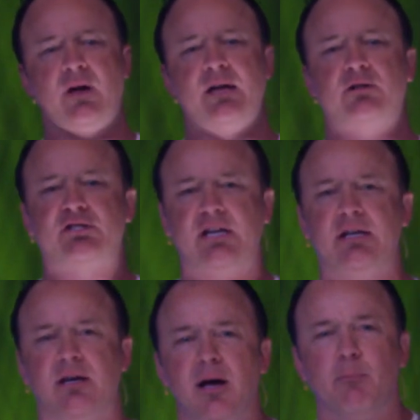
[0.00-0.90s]
of
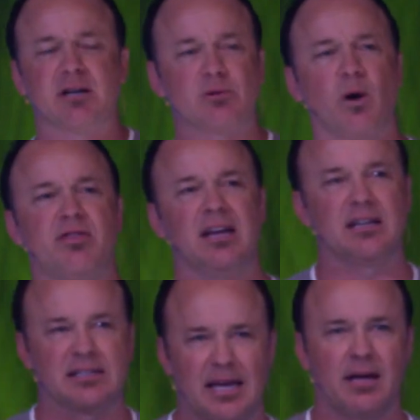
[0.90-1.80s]
energy, but it's one thing
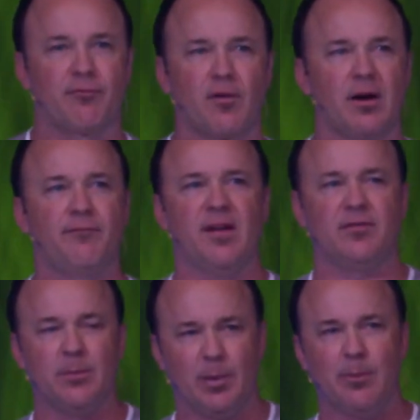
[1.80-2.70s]
to sing in front of
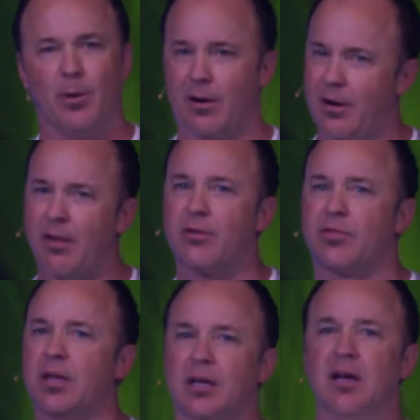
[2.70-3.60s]
50 people and another
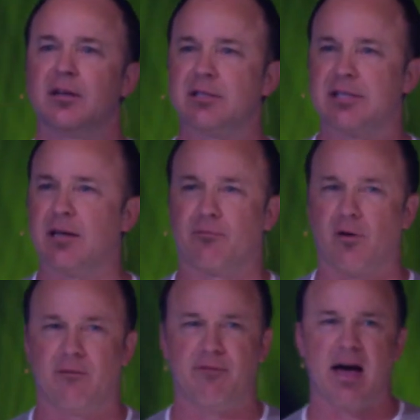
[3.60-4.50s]
thing to sing in
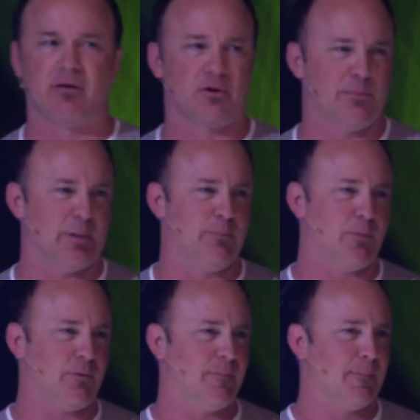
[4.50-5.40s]
front of 500
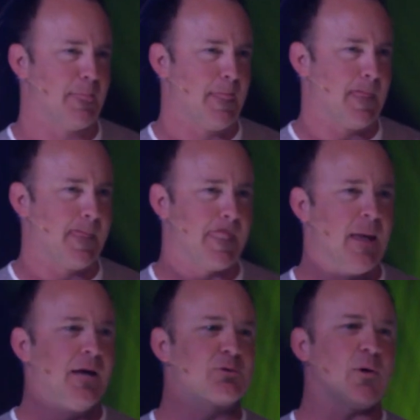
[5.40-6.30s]
people.
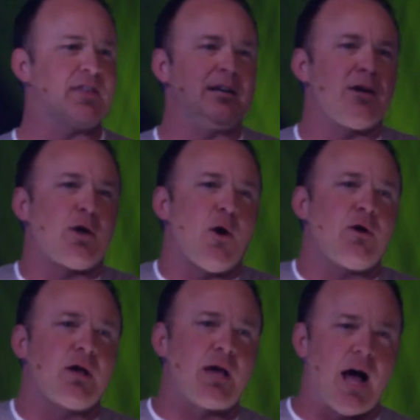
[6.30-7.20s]
It's one thing to go
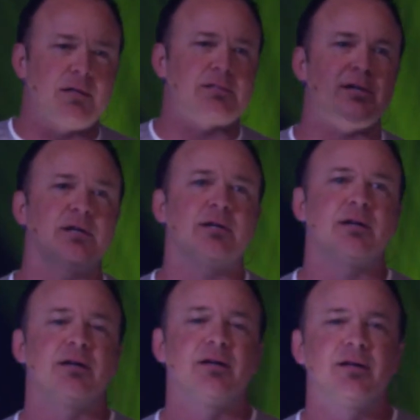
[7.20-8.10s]
to a concert
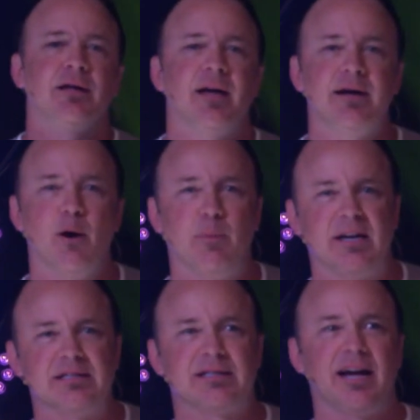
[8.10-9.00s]
and
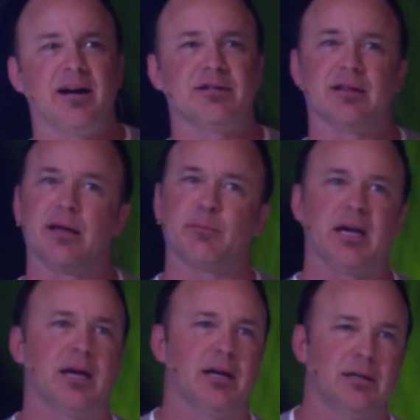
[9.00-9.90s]
nobody's there and you're like,
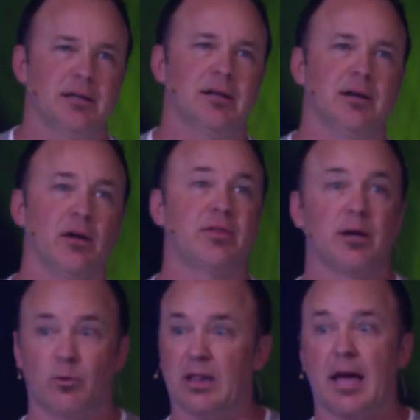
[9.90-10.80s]
man, and another
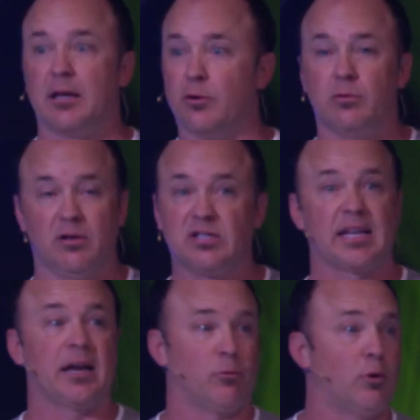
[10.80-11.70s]
thing when like you're
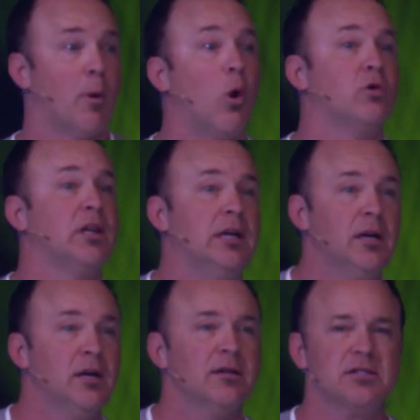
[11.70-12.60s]
standing room only.
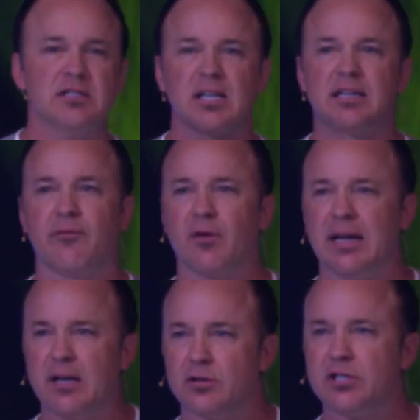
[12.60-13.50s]
It's just a different
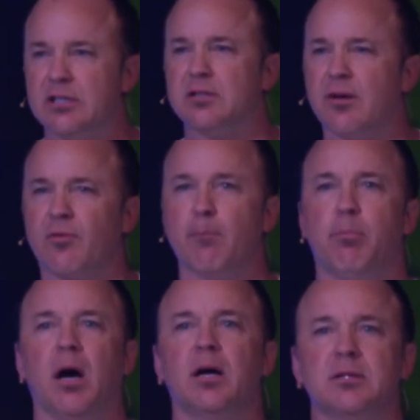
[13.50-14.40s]
energy, different
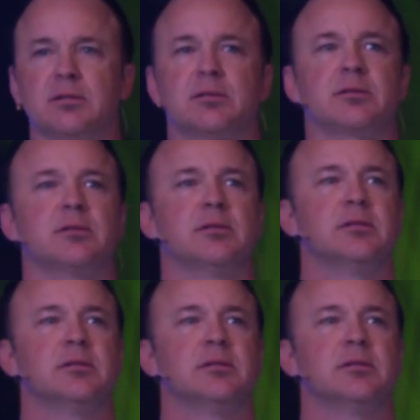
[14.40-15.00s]
buzz.